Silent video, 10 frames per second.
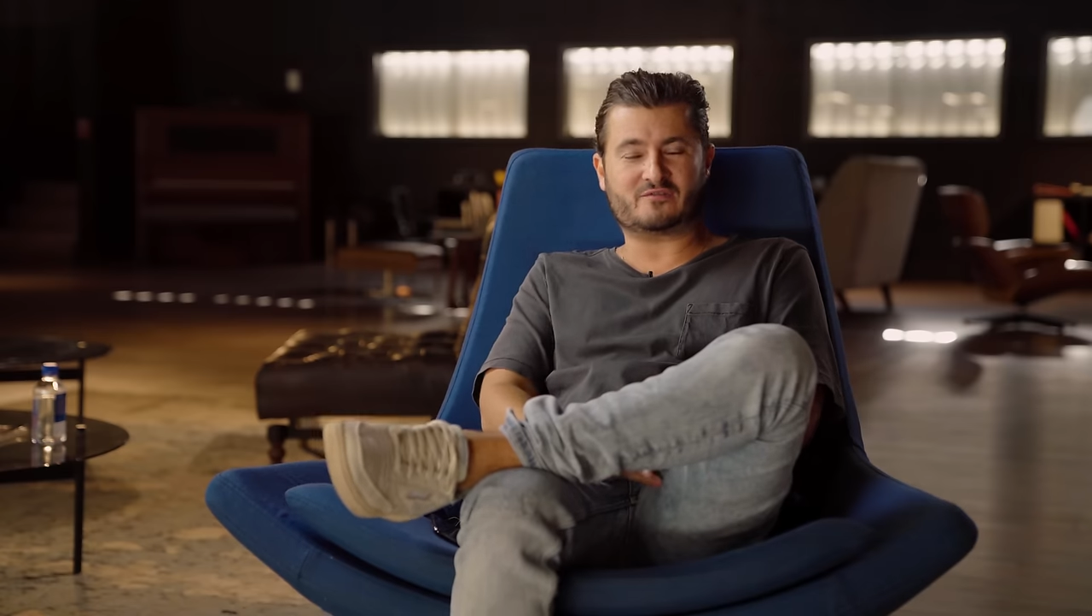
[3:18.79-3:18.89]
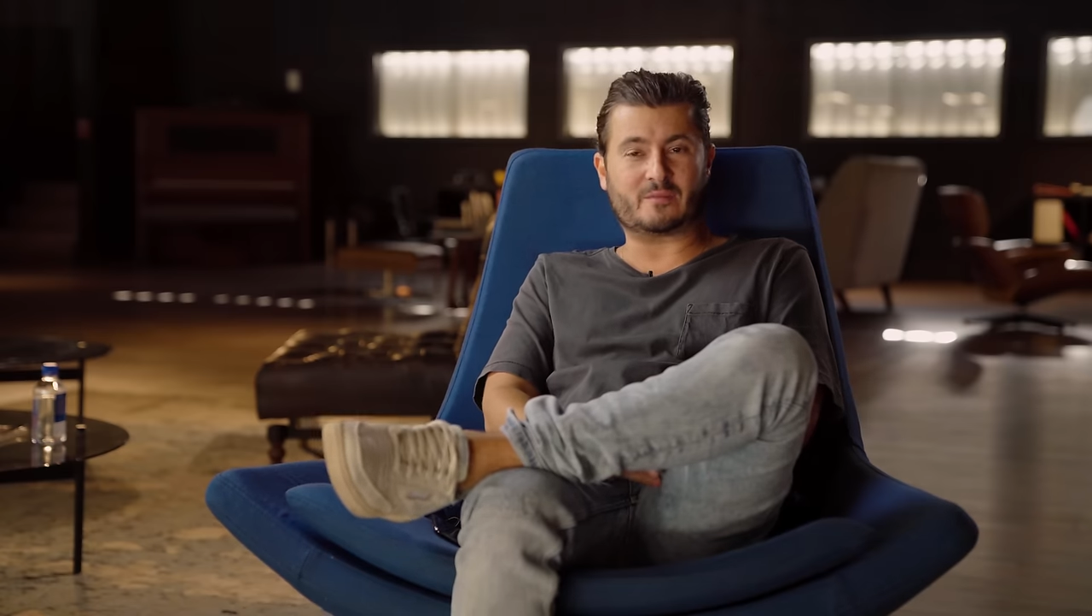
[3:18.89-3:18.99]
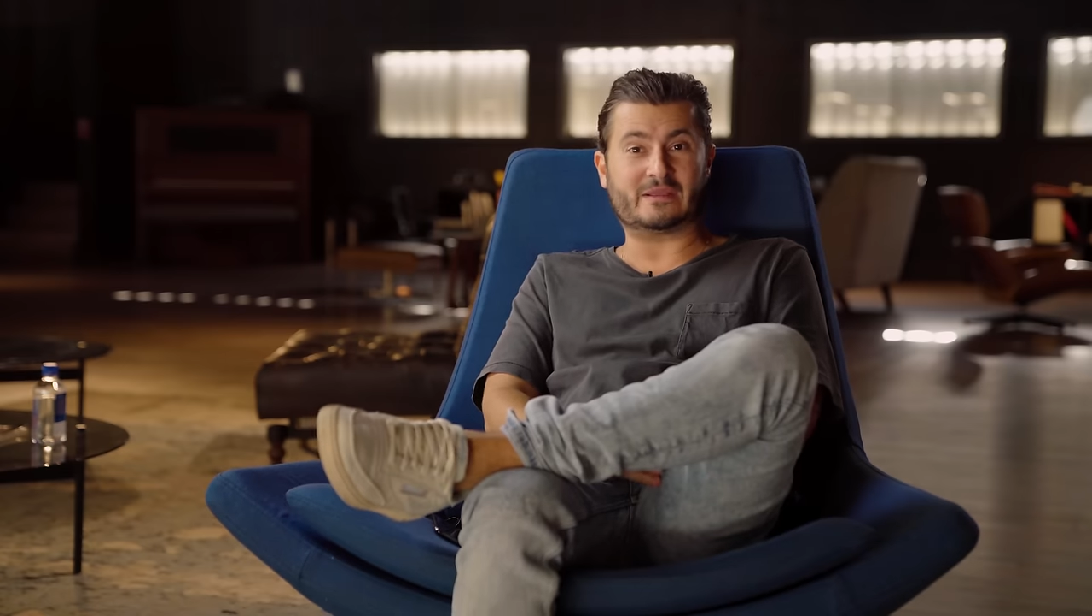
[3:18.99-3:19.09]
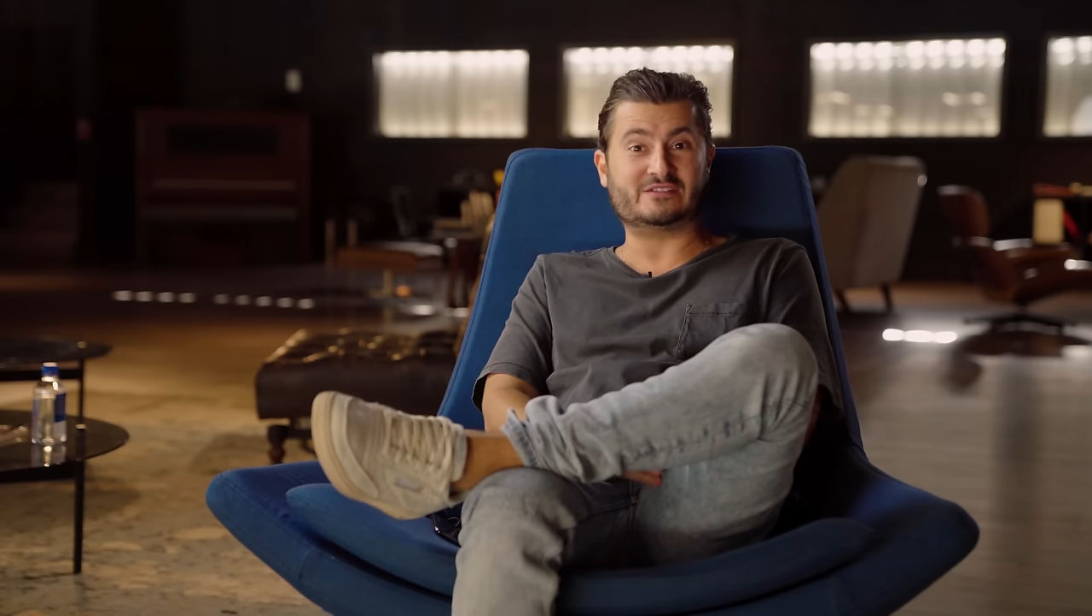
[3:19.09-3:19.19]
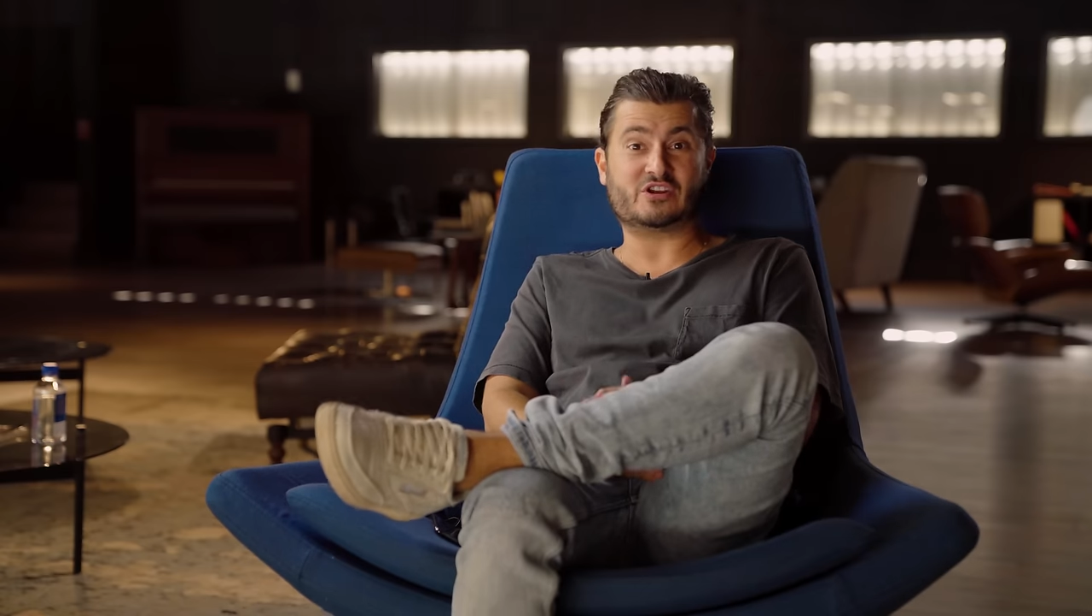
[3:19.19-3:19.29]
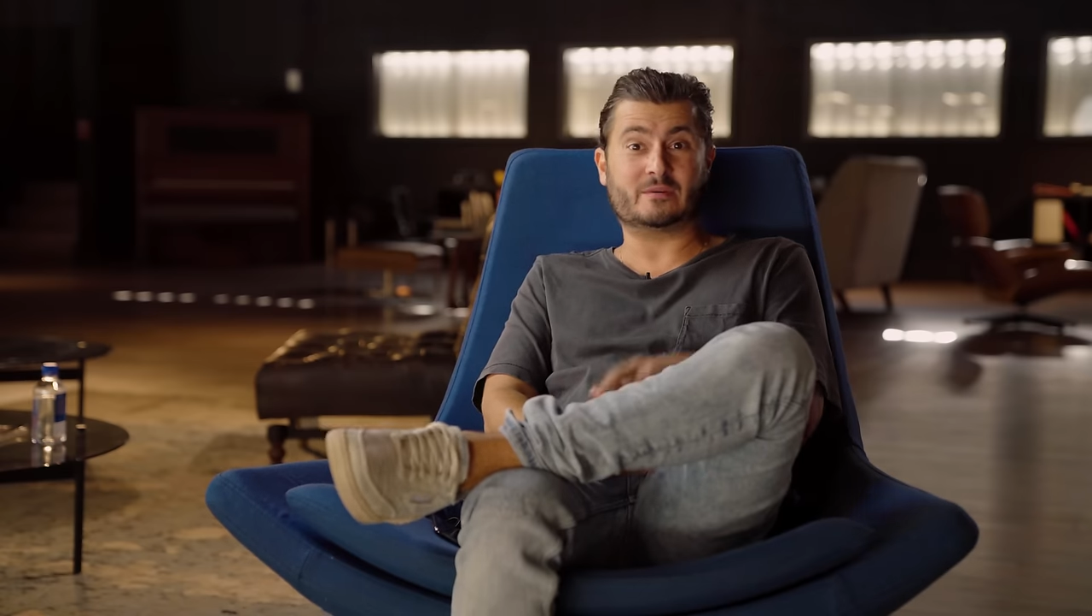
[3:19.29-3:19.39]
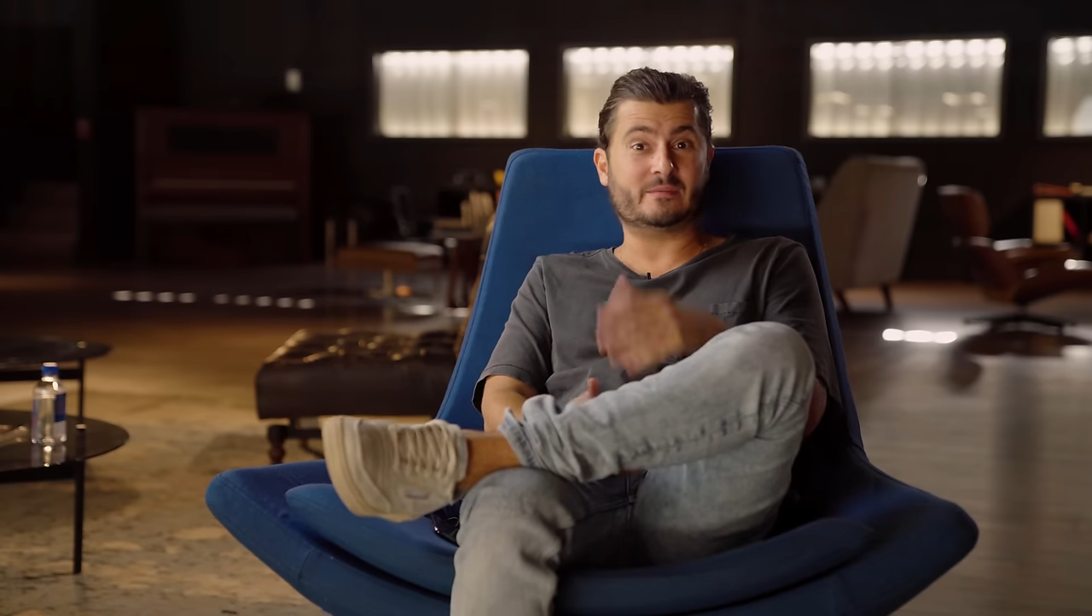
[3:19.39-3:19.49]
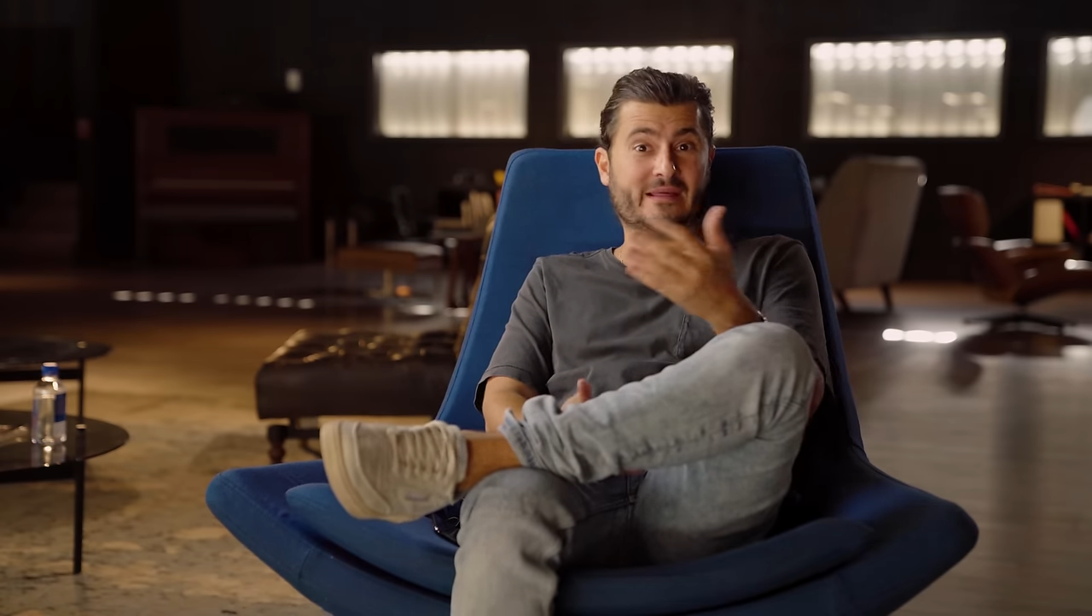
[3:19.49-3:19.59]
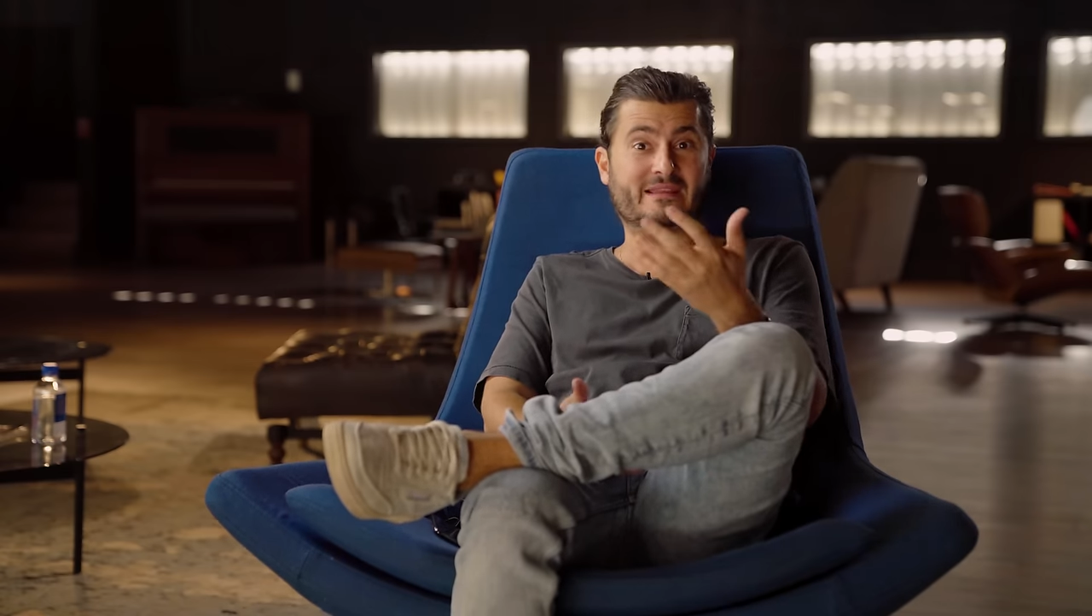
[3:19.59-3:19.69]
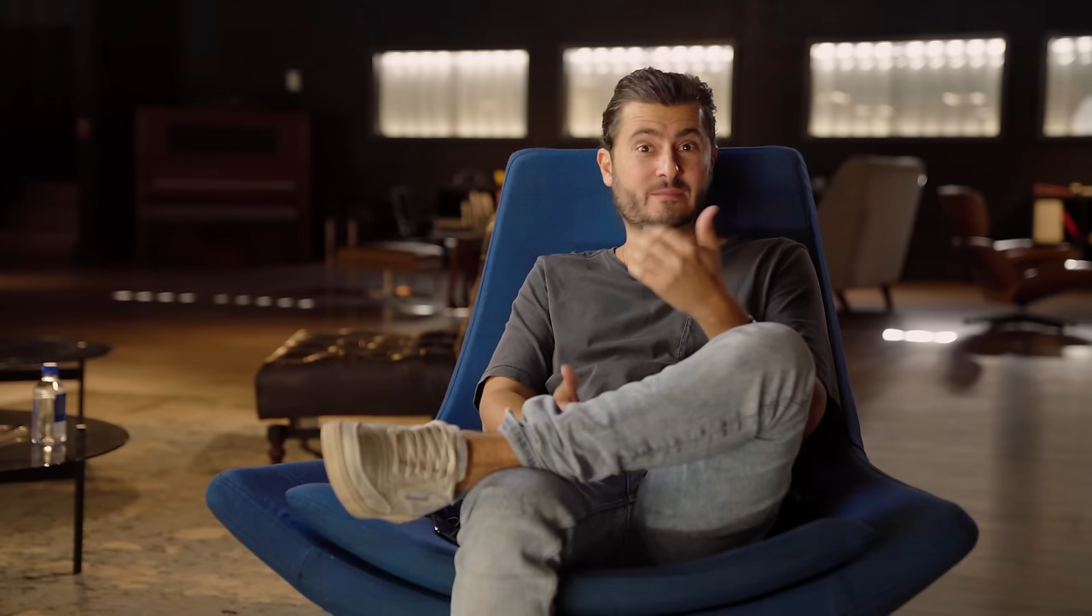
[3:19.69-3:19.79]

from a gentleman by the